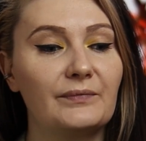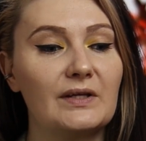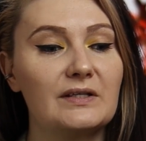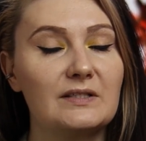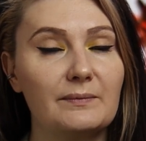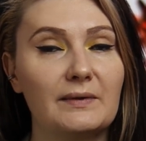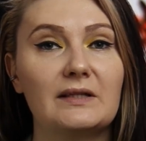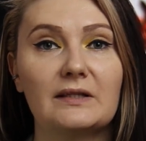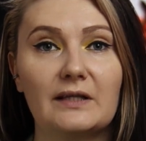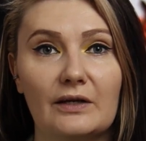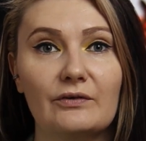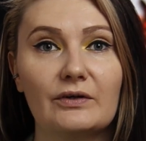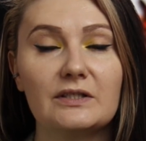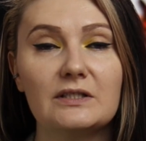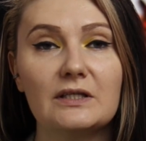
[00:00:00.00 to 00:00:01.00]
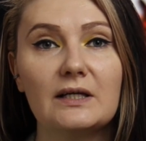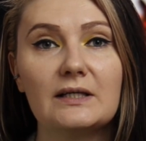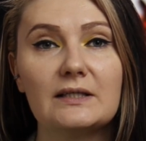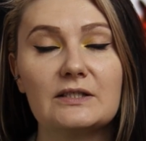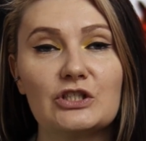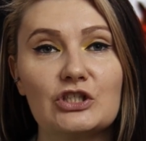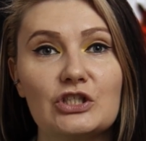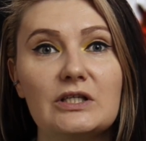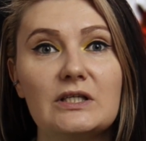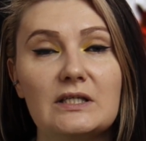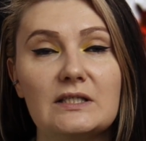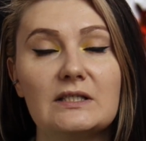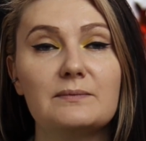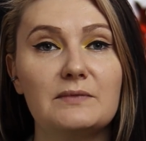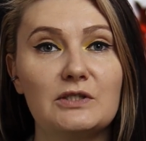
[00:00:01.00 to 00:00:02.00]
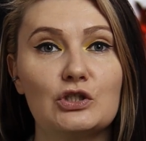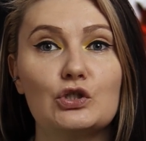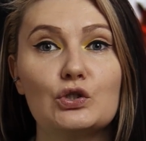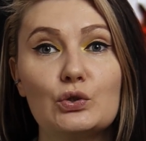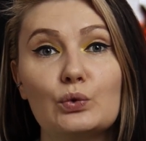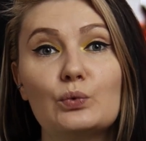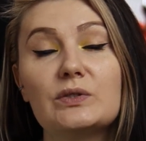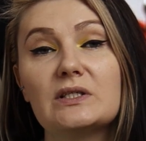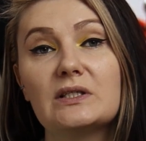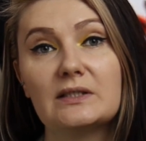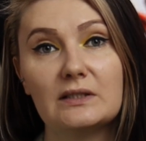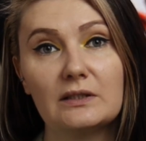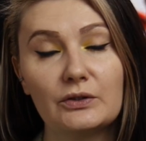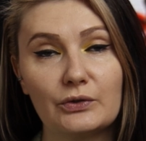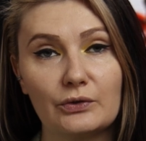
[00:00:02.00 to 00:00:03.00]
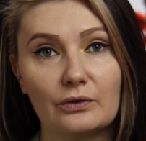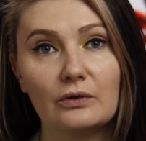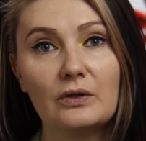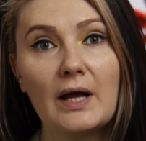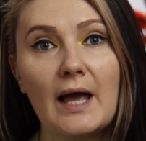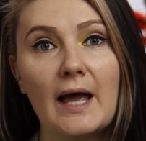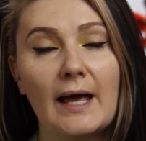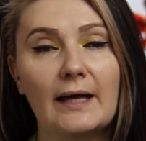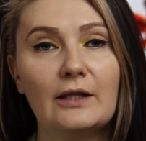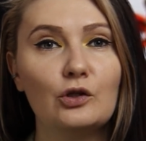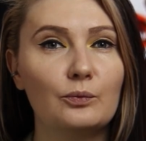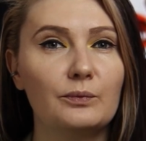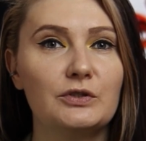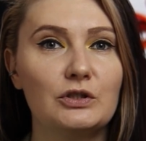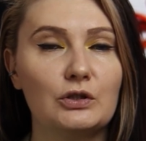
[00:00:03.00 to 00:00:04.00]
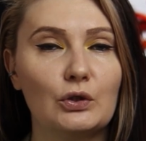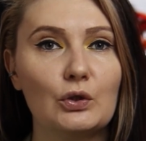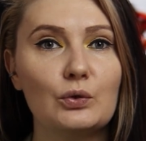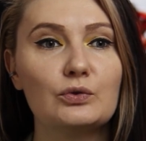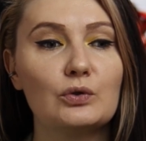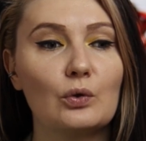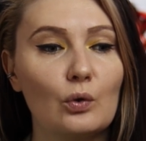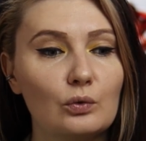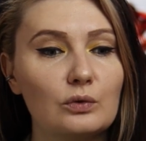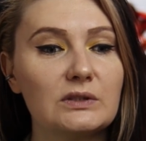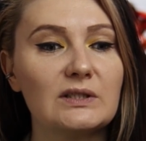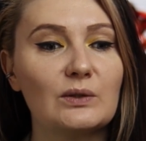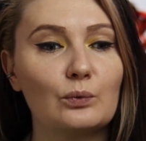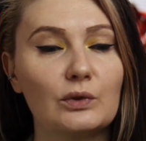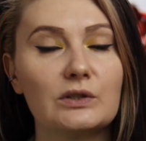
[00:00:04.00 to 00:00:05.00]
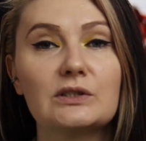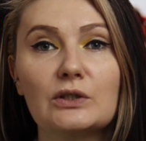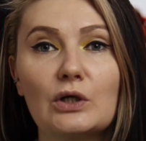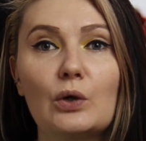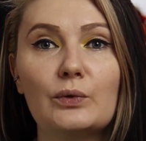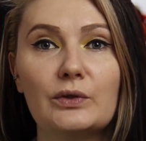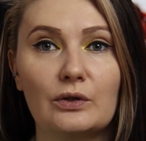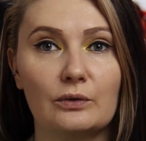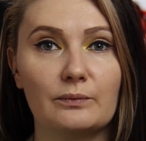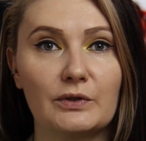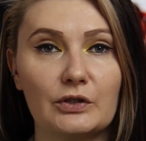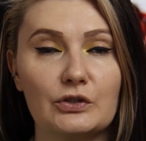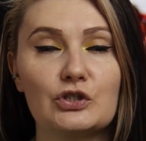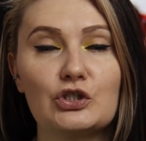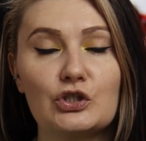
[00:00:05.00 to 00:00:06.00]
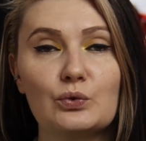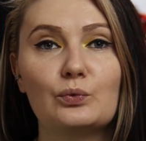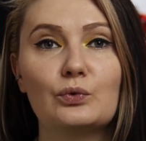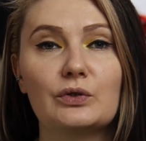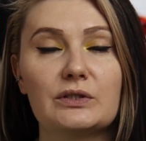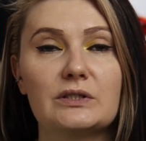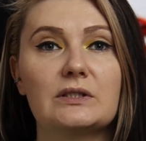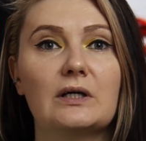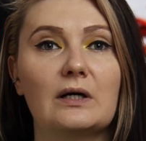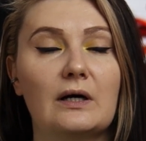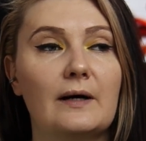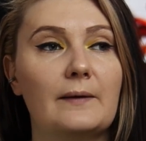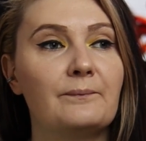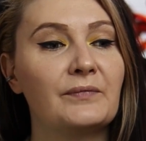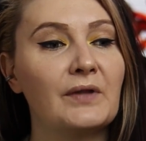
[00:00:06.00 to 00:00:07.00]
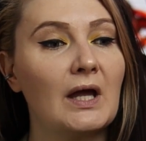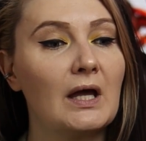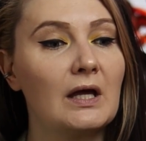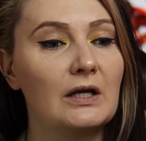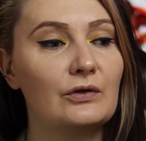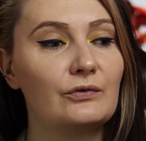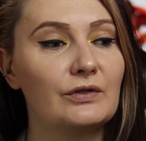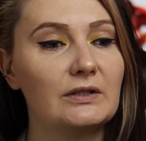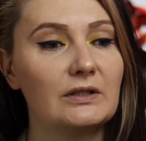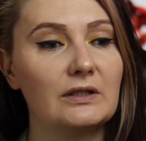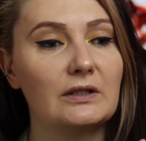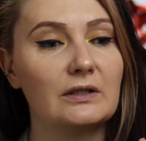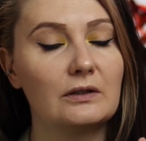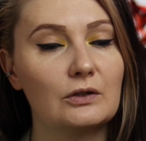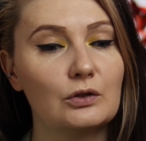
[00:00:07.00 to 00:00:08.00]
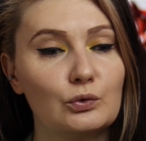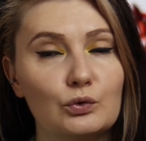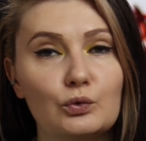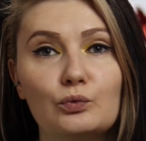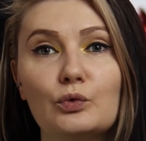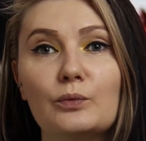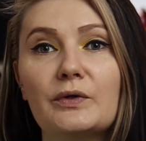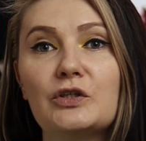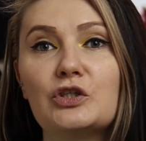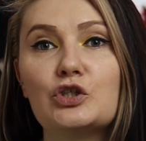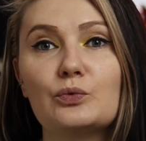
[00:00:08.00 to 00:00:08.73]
the main character, she is missed too with a little girl, and nobody knows also what's going on because she was a really good woman.